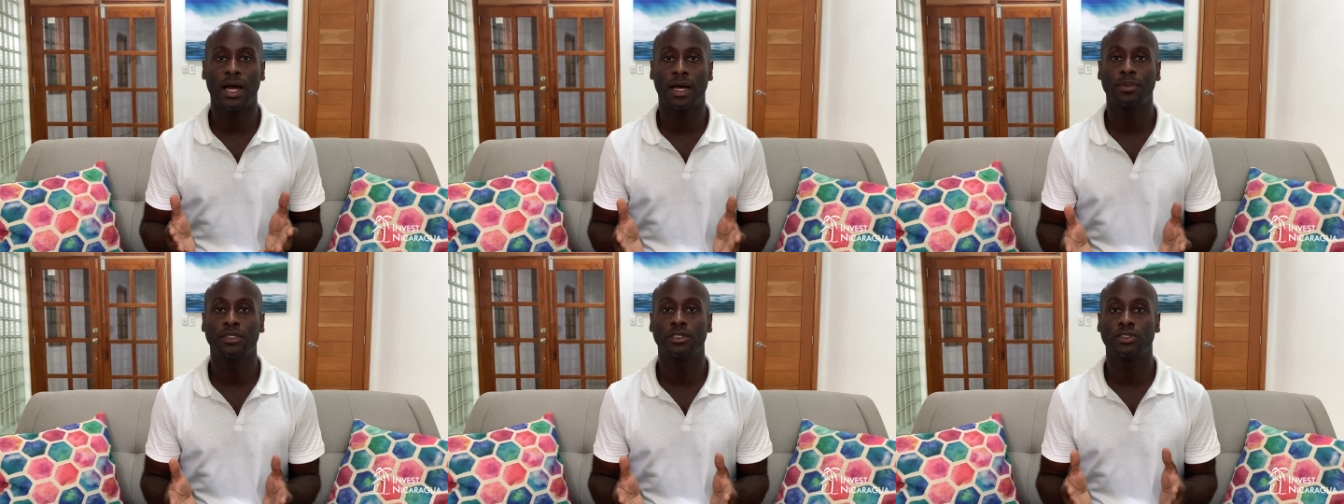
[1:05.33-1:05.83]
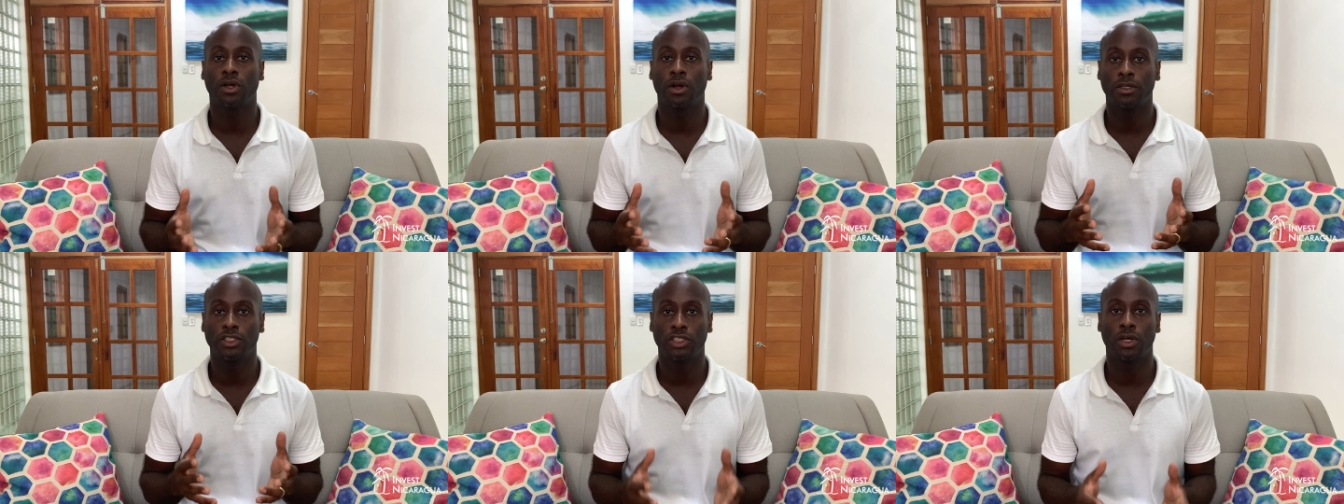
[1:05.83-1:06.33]
options
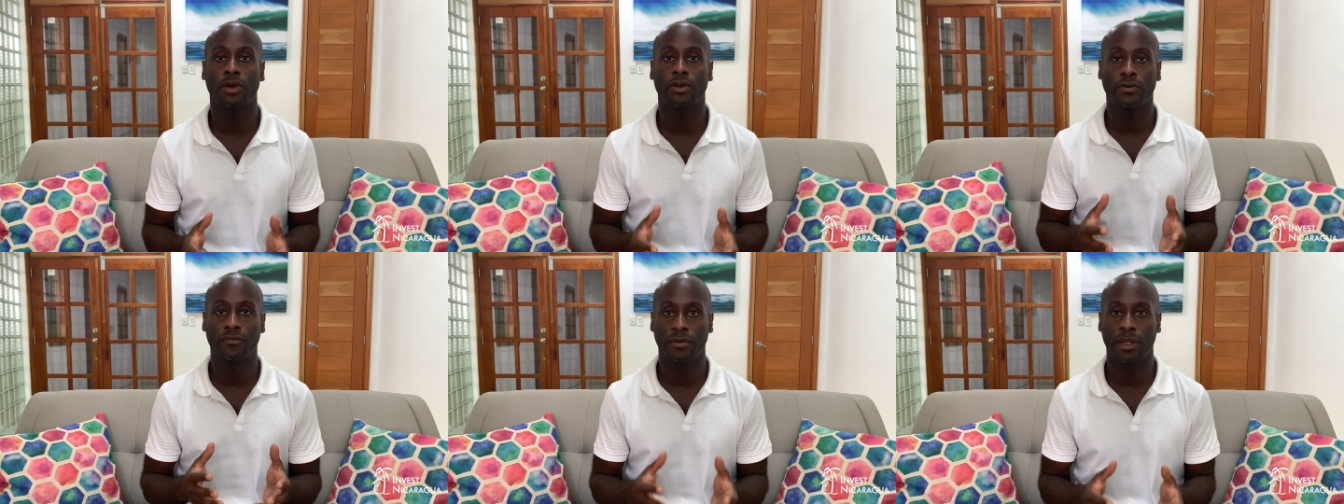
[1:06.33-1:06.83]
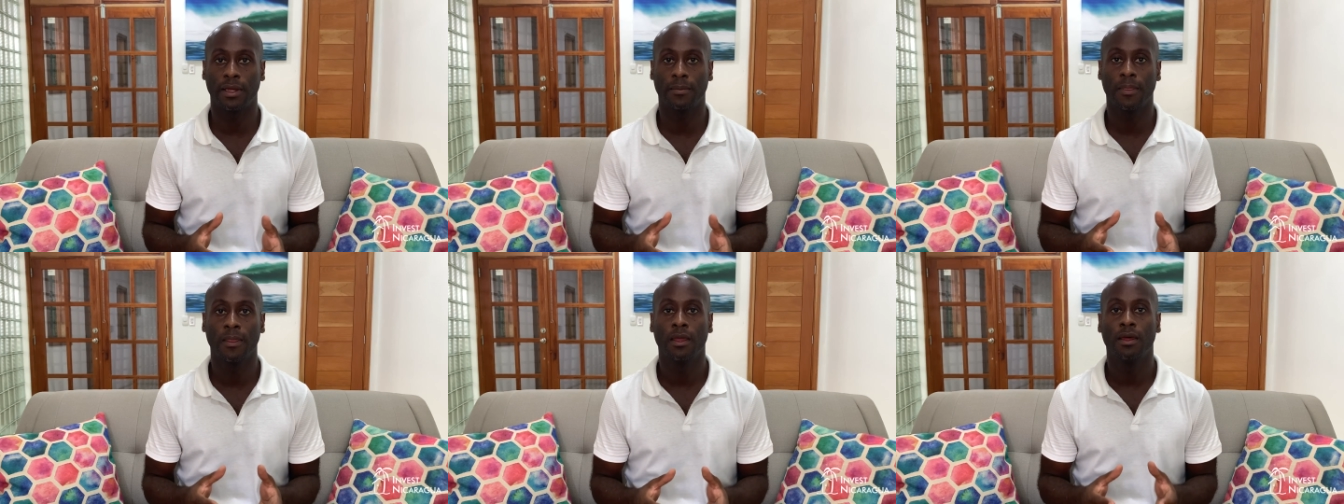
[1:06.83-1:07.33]
are a chartered flight.
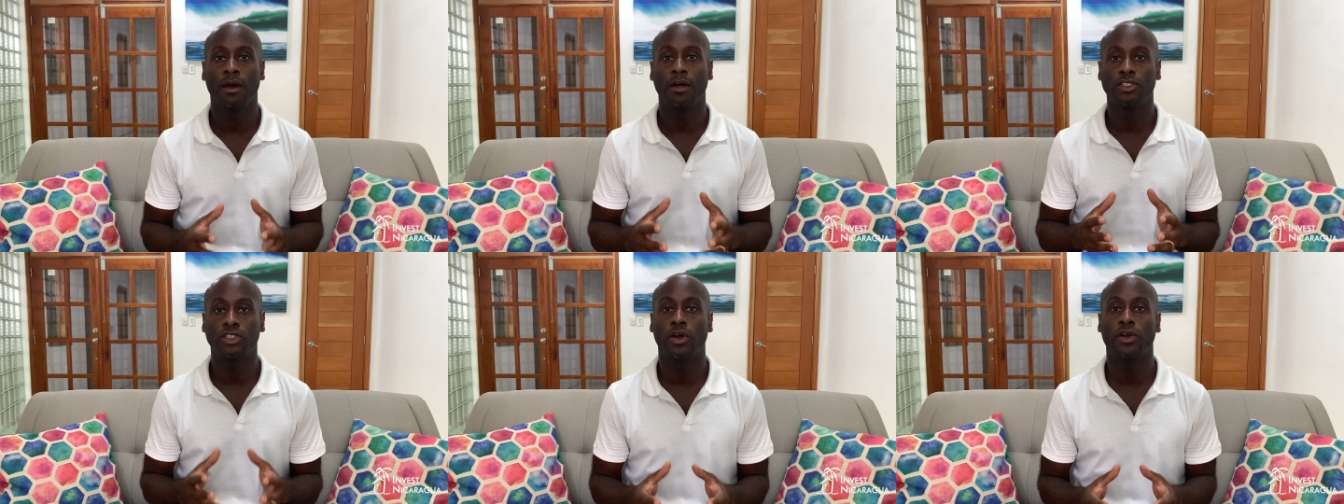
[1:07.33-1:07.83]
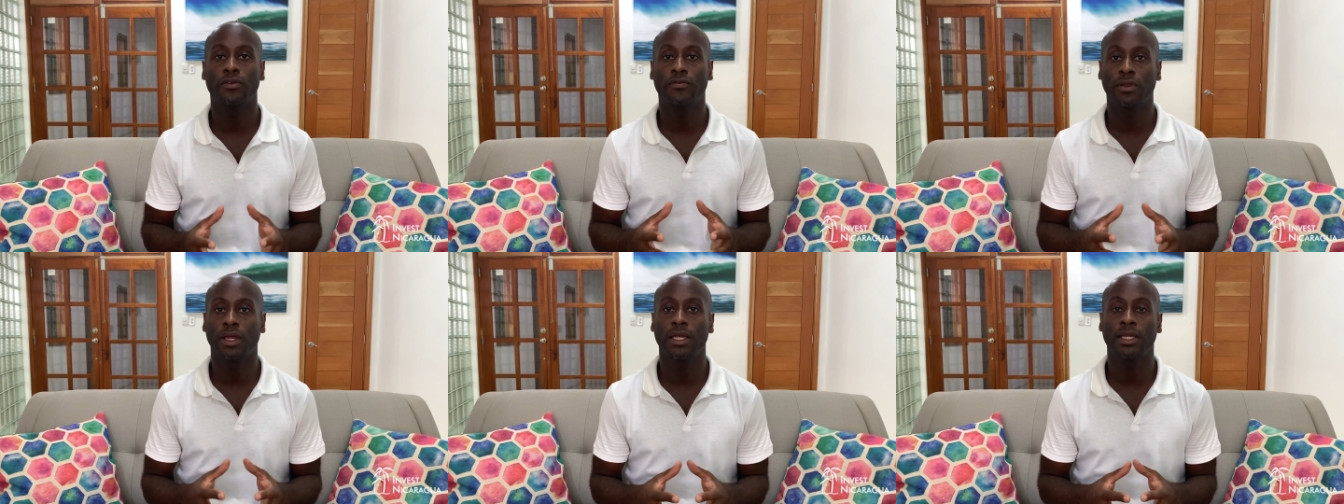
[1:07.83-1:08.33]
A chartered
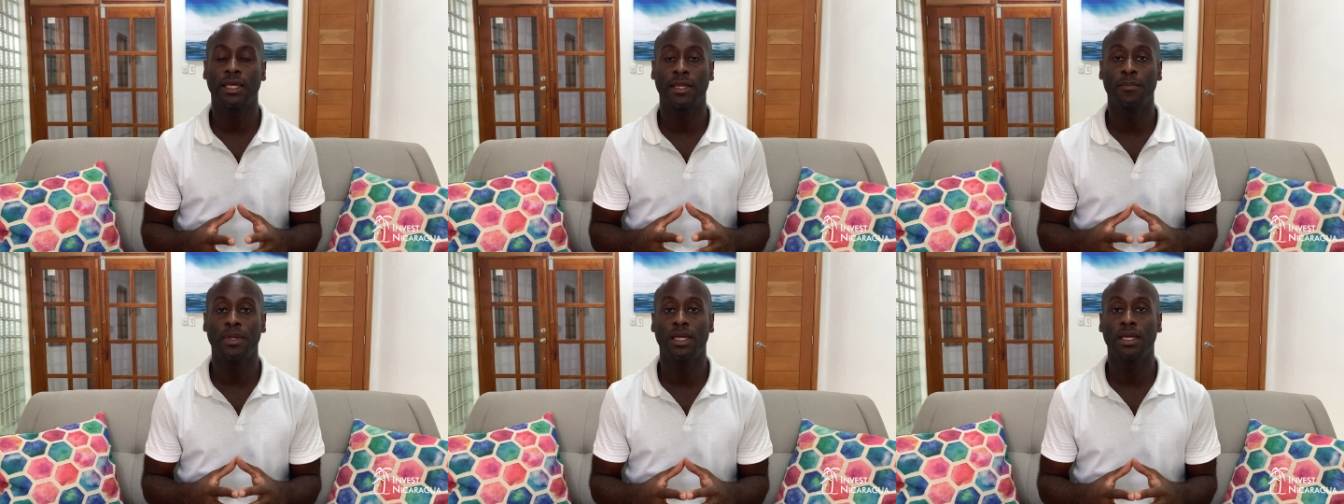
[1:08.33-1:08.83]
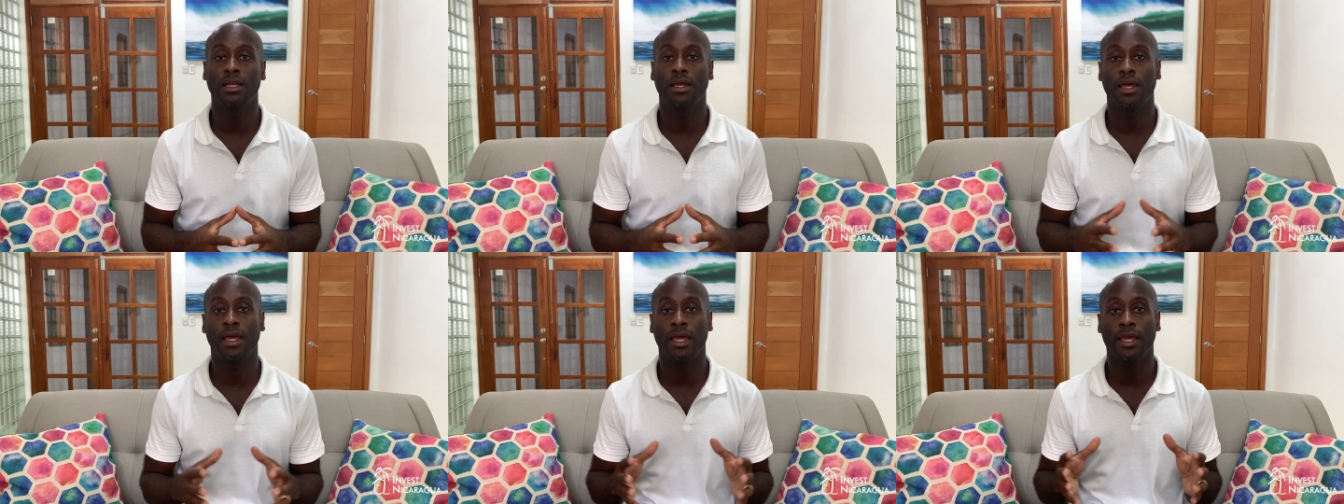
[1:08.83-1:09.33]
flight can
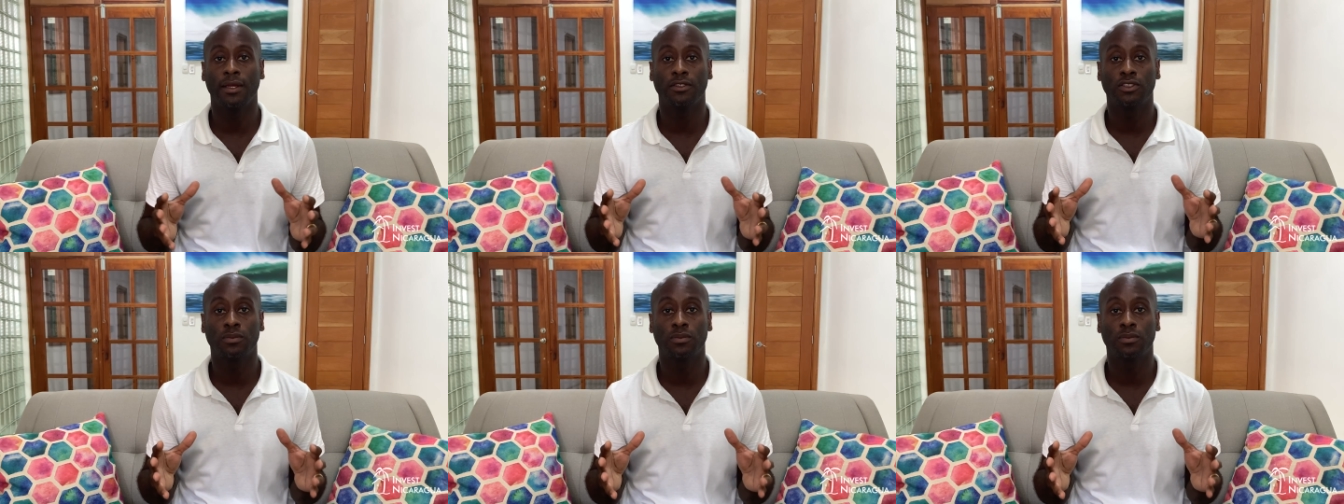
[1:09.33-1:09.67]
mean a